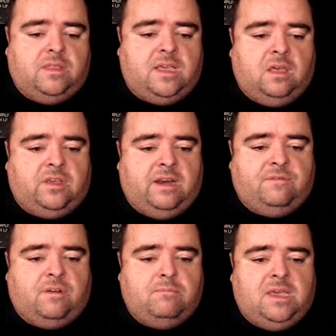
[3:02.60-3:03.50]
of the other
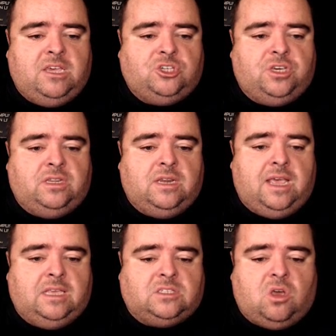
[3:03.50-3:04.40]
information
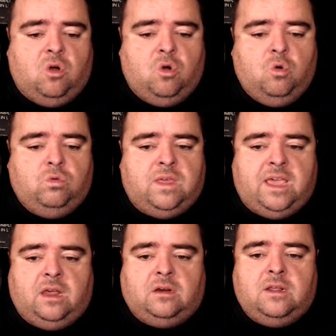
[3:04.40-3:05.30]
is all
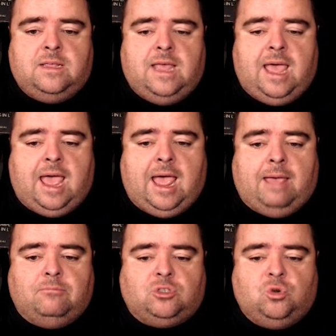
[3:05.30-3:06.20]
there.
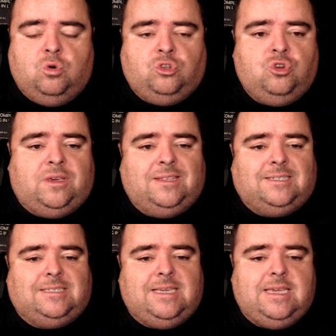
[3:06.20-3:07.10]
So you can
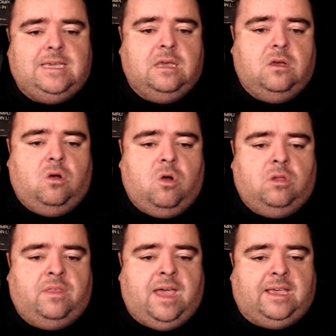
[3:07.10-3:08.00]
see
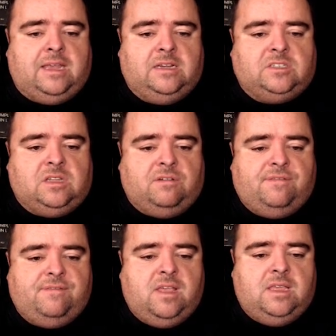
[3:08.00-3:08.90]
all of that kind of
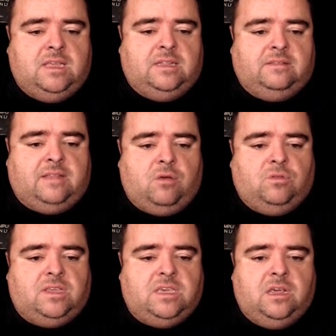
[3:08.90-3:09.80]
stuff down
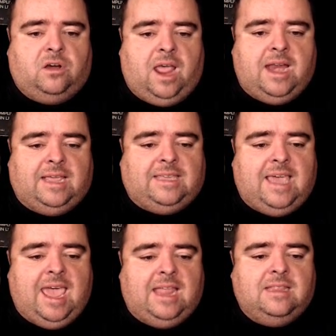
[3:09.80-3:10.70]
here, and
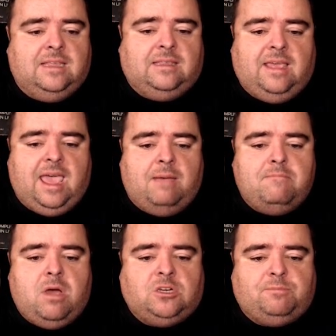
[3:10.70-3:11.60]
again, get a
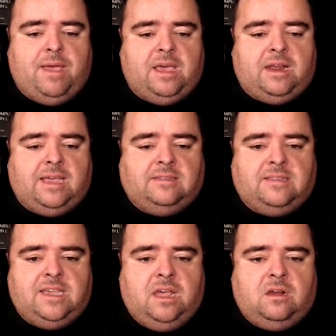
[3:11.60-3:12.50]
much better
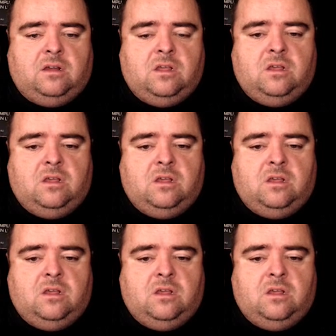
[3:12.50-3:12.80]
idea